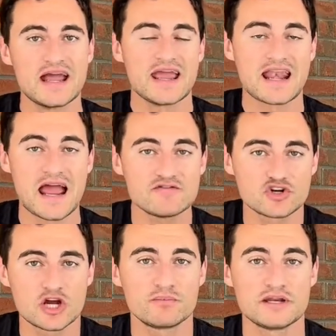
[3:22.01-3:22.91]
and have your
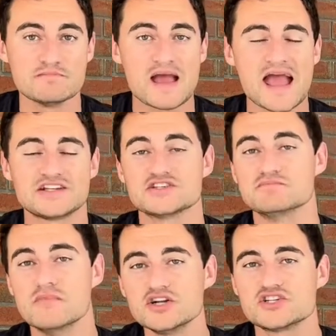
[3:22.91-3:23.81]
company match as
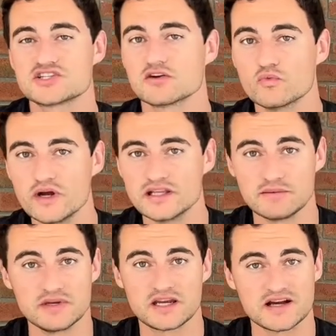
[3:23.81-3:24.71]
much as they're
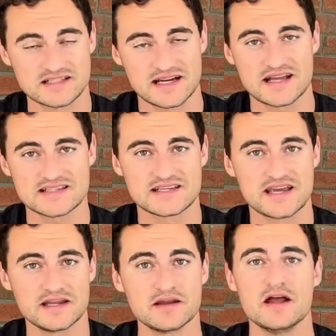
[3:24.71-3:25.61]
willing, because like I said,